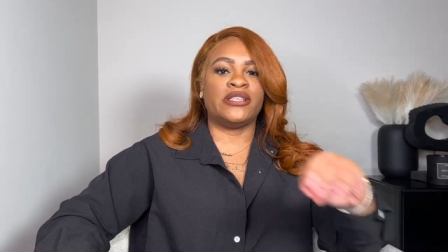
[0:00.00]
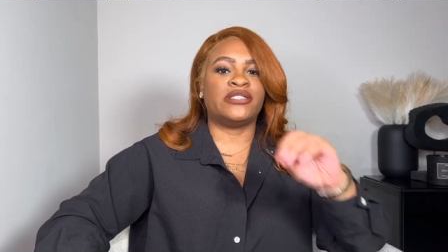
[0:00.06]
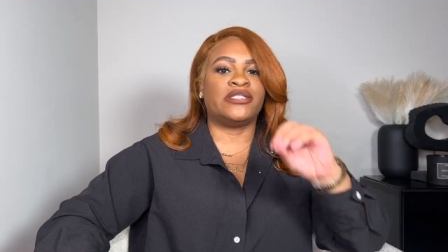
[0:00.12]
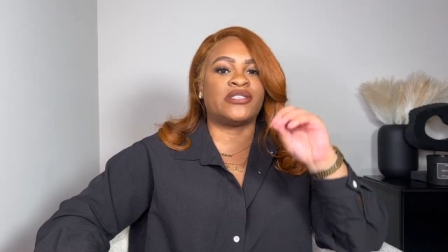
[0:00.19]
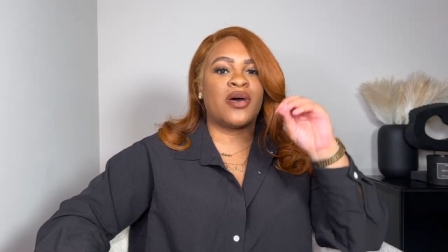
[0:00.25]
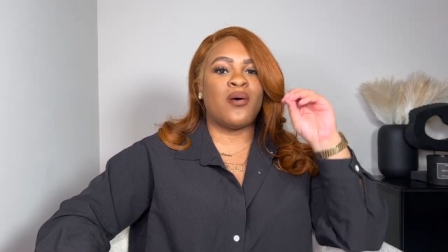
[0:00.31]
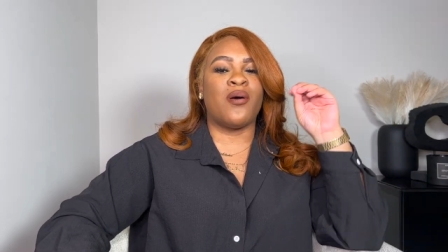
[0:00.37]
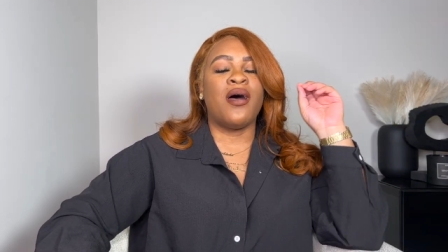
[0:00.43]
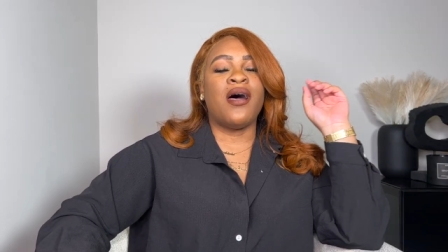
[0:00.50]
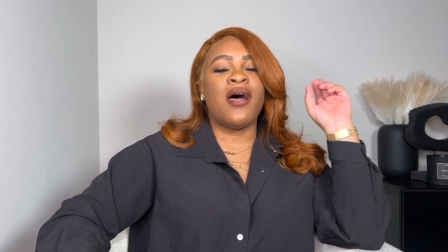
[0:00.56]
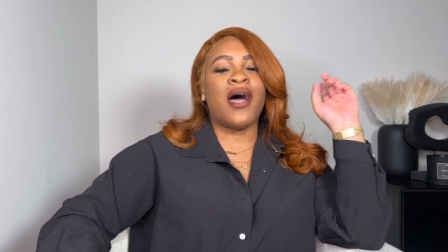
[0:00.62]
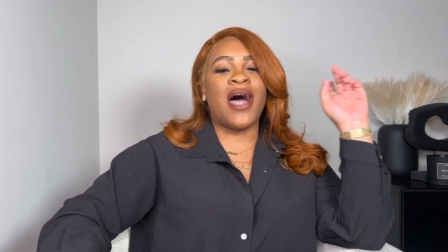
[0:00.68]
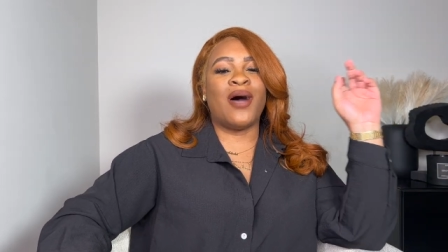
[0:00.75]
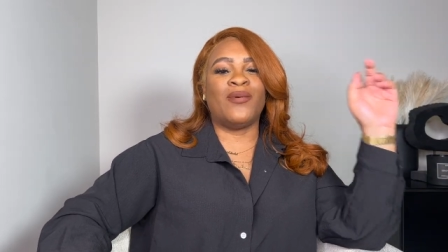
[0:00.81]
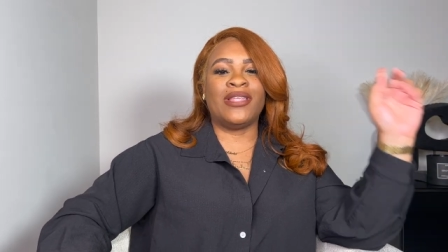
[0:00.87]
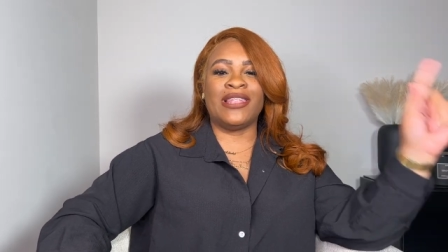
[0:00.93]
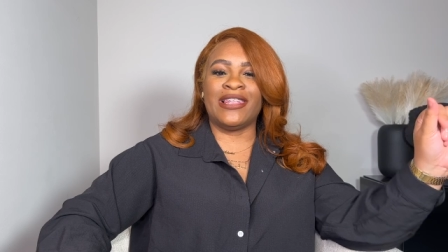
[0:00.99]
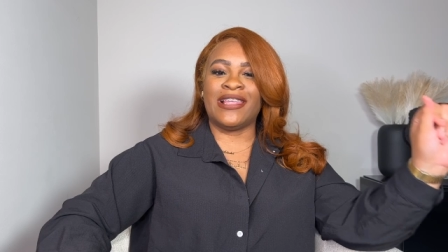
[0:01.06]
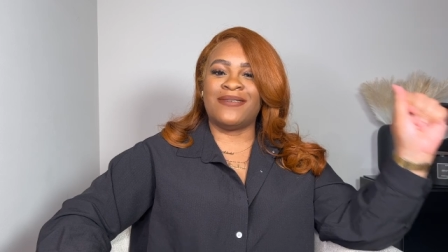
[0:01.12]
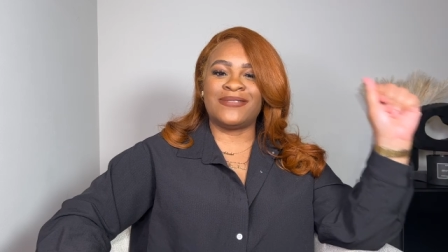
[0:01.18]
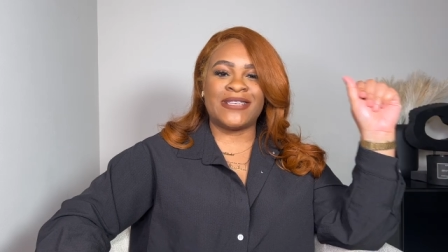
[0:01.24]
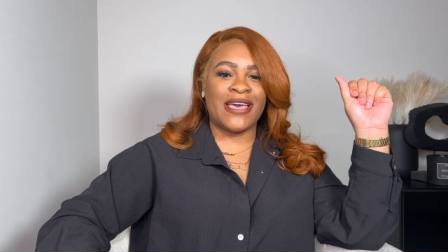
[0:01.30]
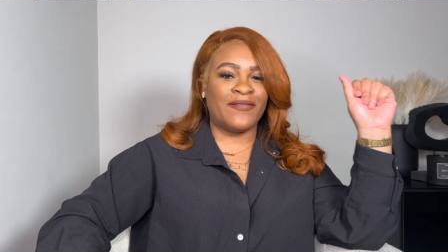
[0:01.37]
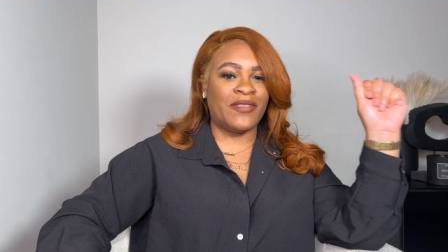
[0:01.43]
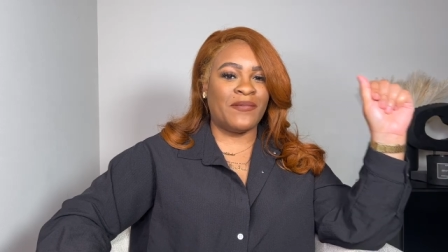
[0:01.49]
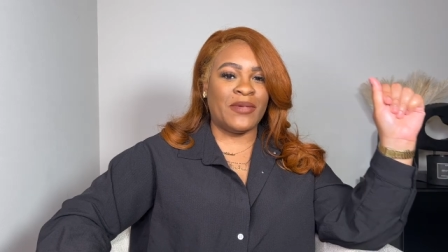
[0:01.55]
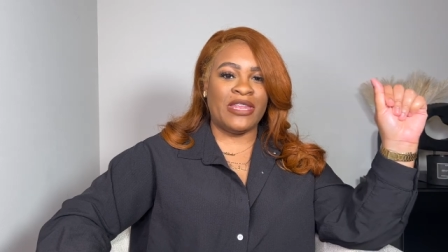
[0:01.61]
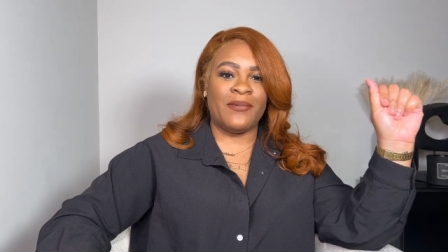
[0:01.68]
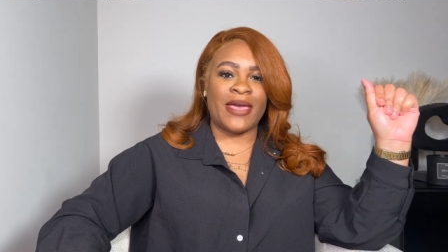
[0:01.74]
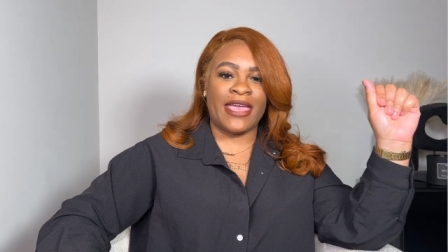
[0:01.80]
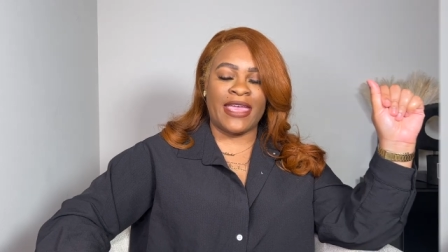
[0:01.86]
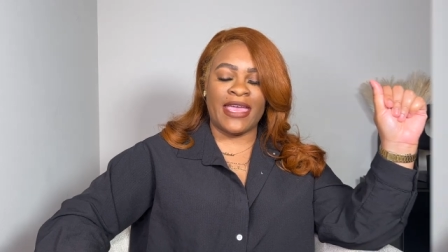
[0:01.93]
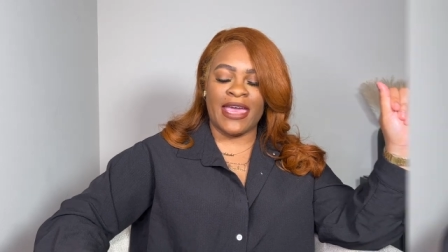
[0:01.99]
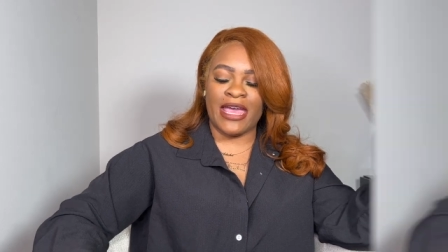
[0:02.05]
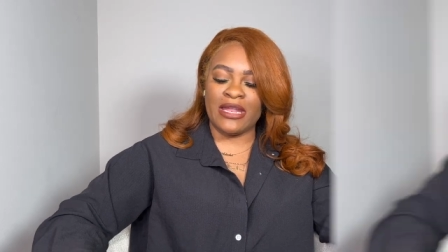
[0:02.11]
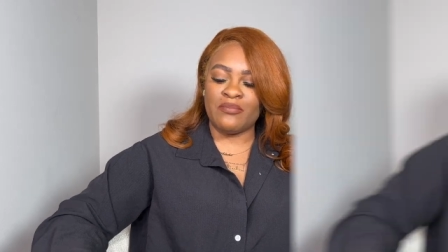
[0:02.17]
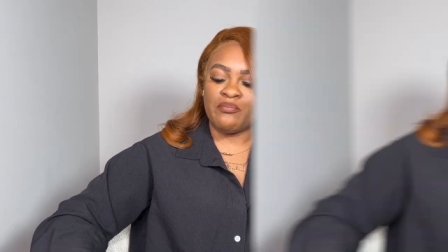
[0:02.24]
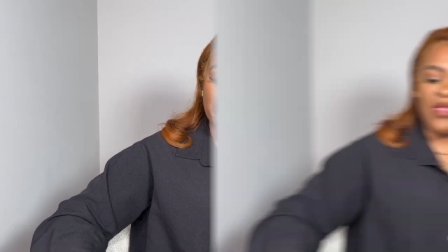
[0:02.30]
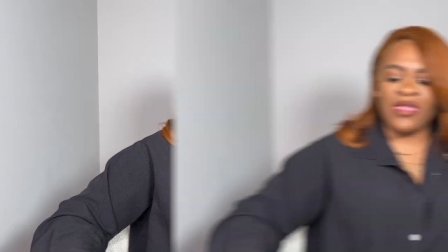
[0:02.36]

So I would love to have the mini baguette.